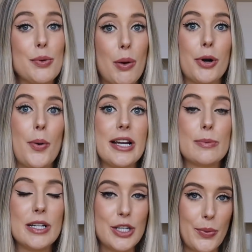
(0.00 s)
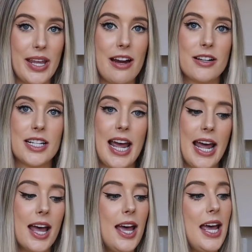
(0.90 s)
what we're going to be doing here
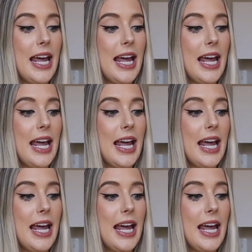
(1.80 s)
today.